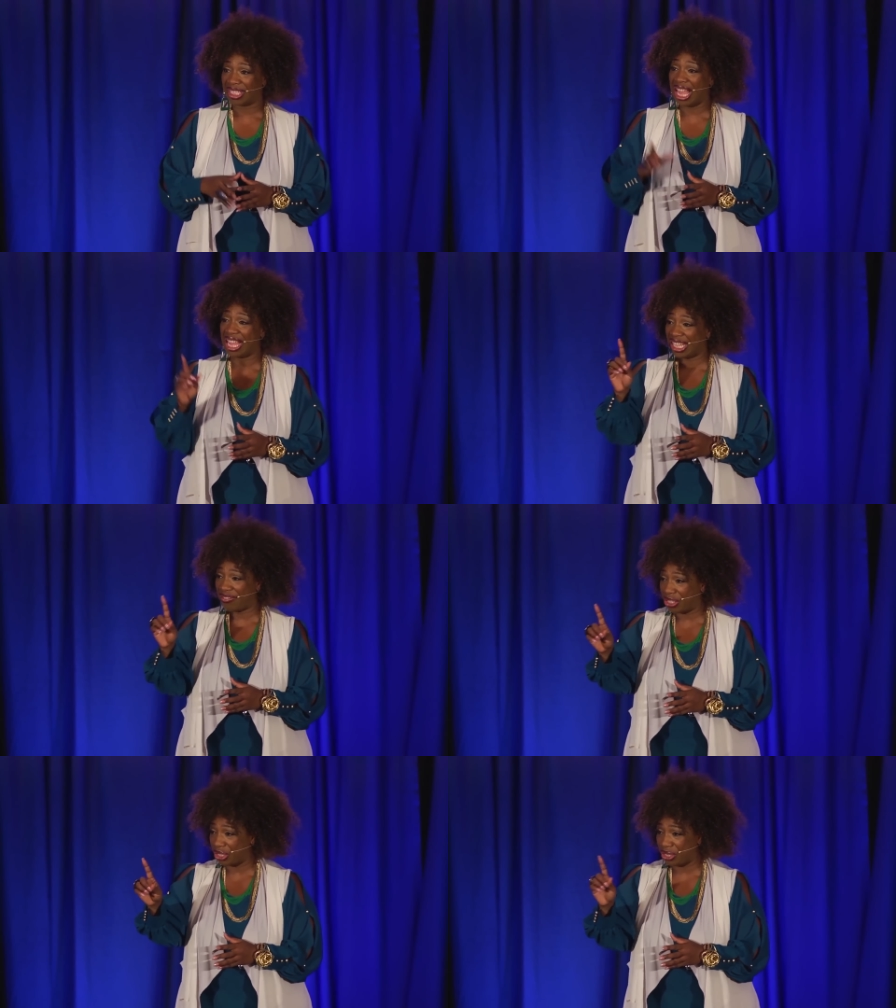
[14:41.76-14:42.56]
God
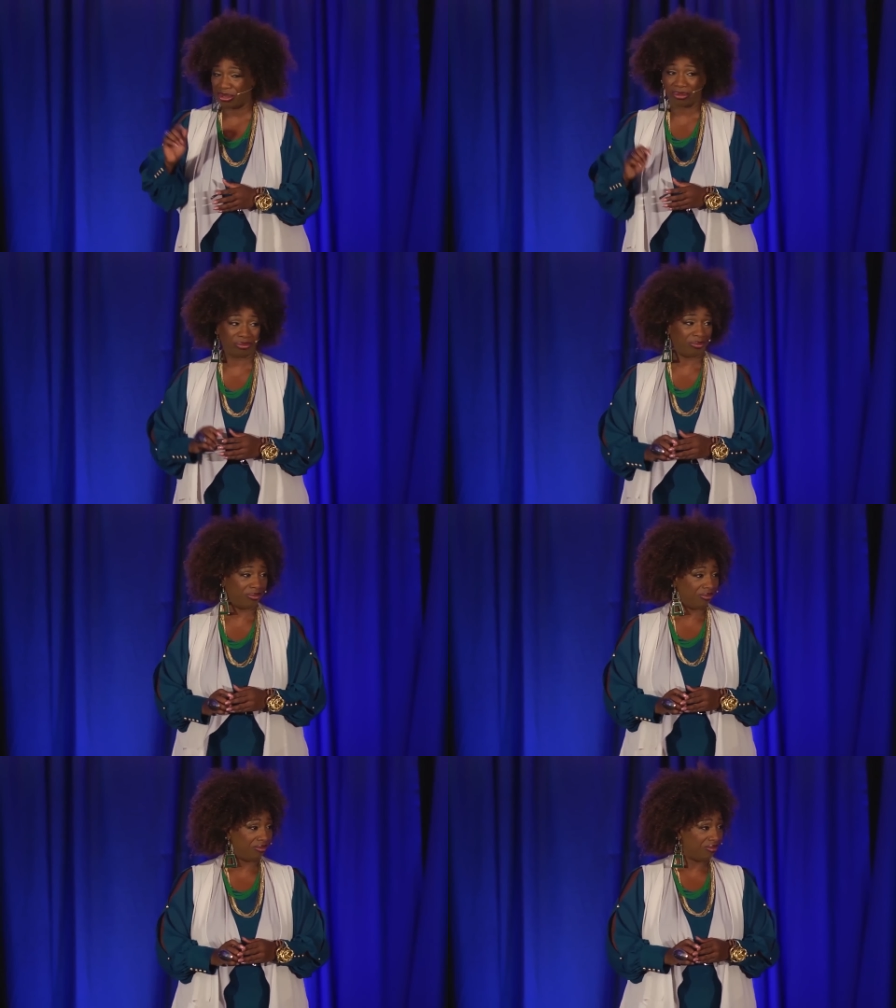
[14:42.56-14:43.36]
gave it to you.
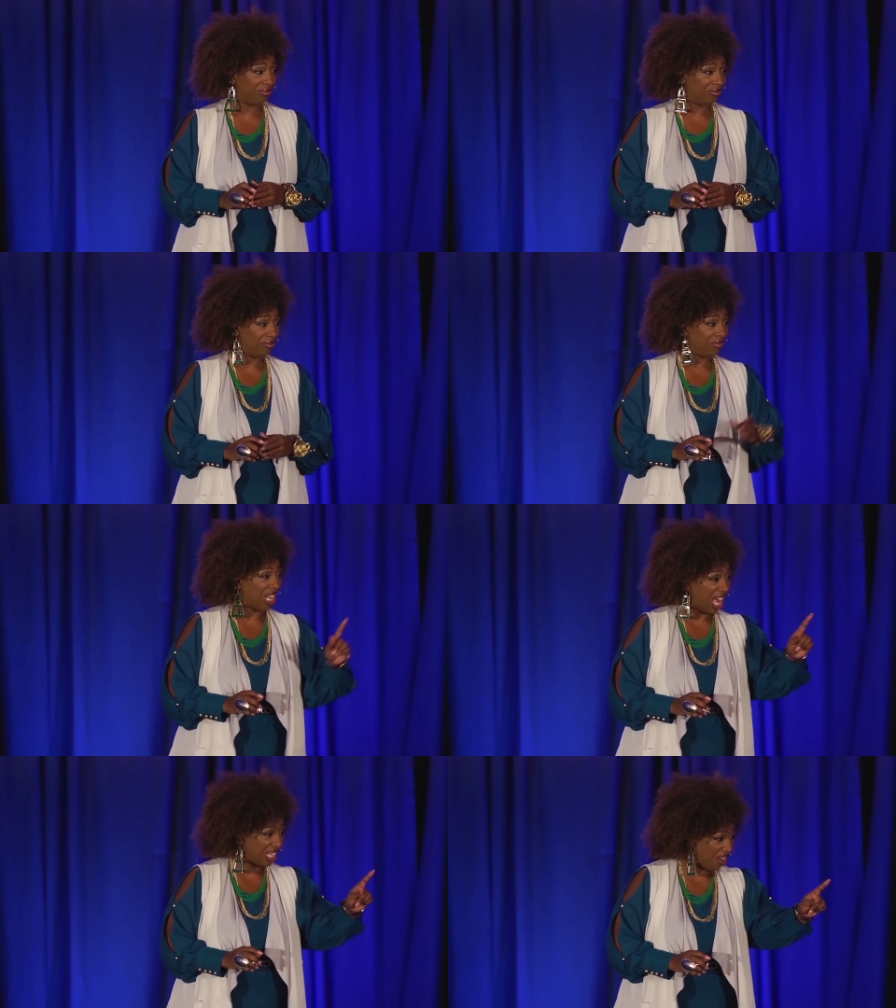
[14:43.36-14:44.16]

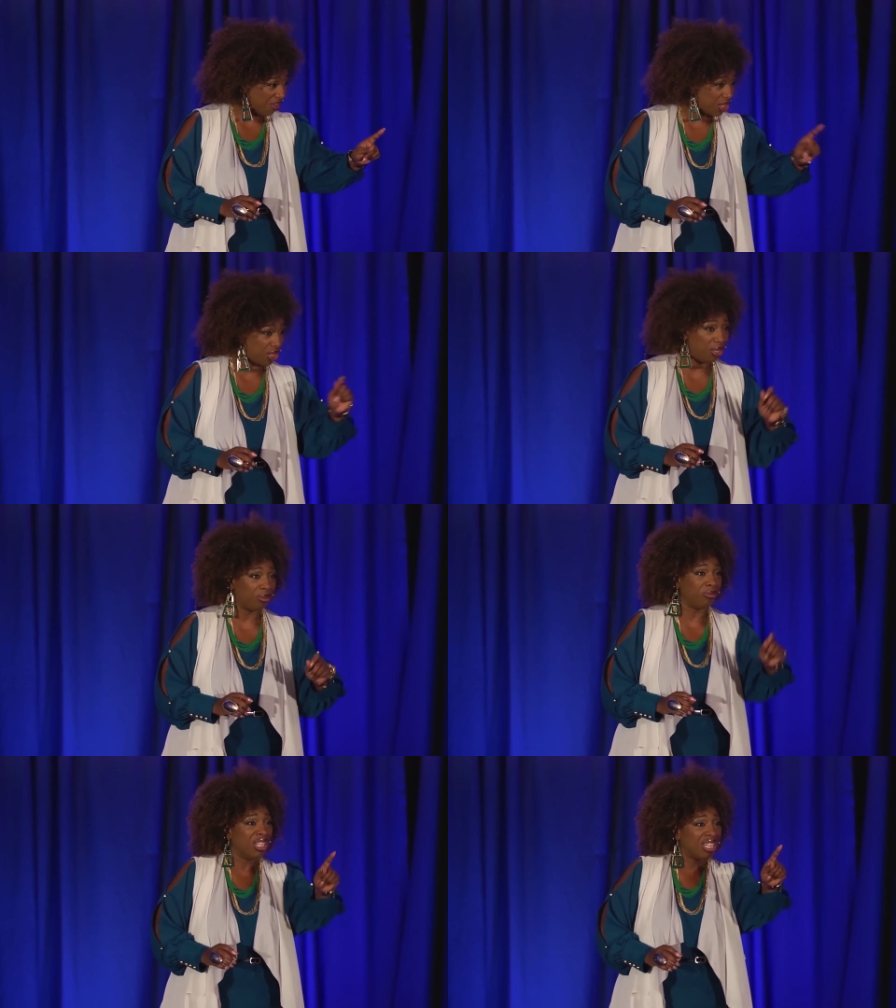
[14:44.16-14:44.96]
Yes. God gave it to
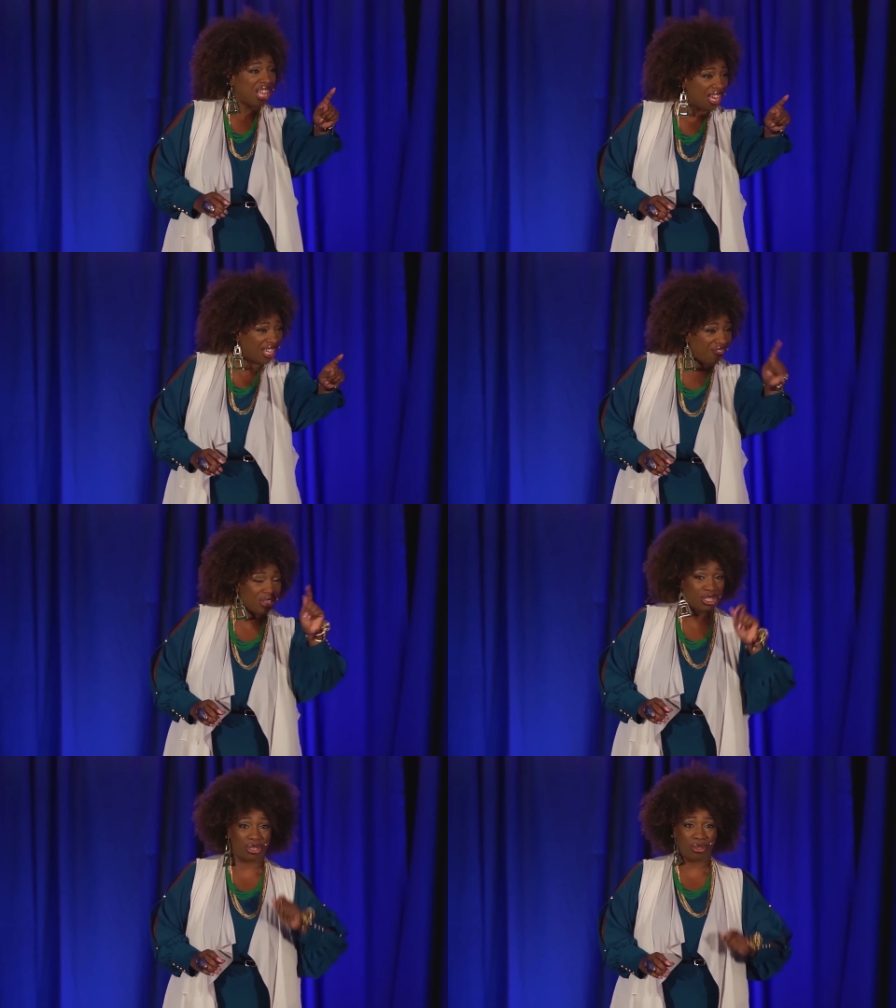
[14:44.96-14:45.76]
you. God gave
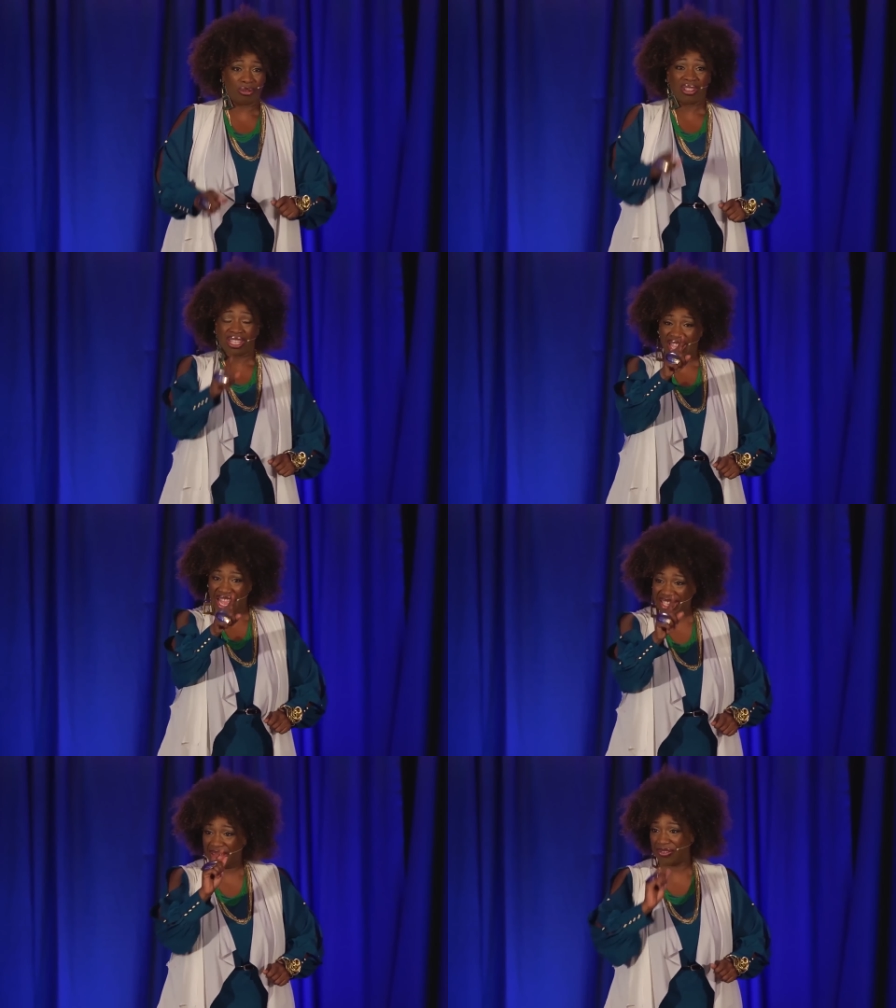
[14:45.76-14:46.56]
it to you.
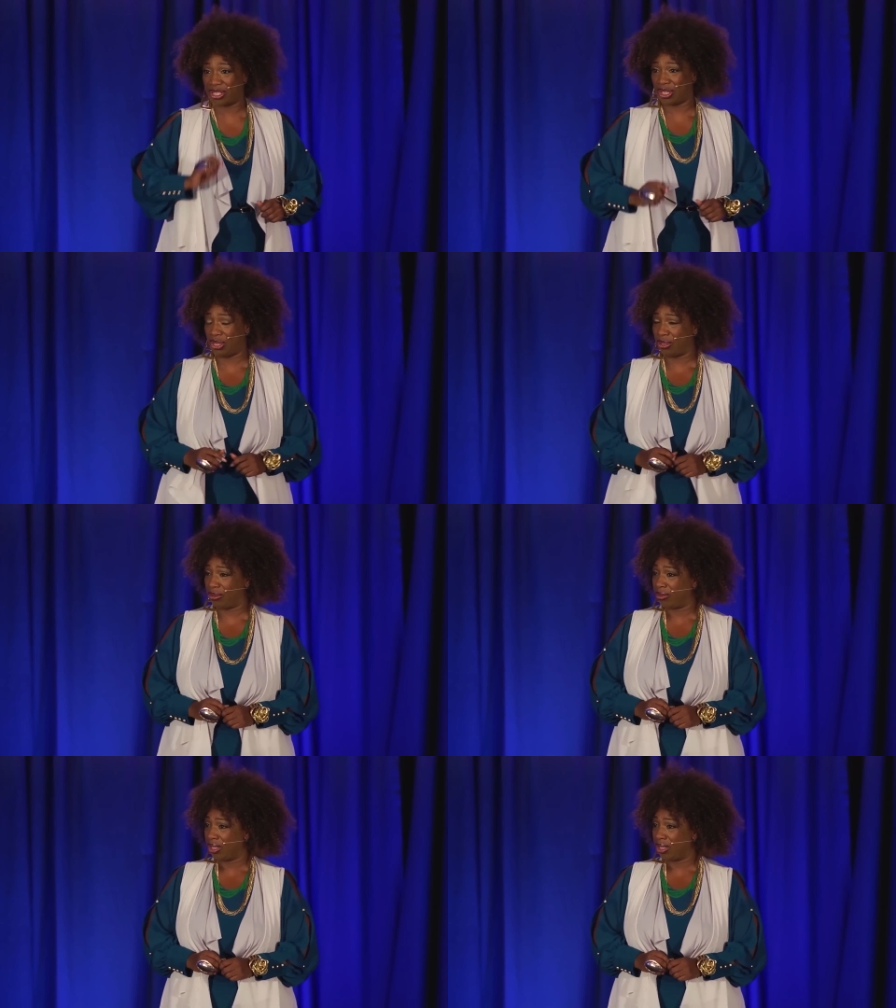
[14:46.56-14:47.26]
God gave it to you.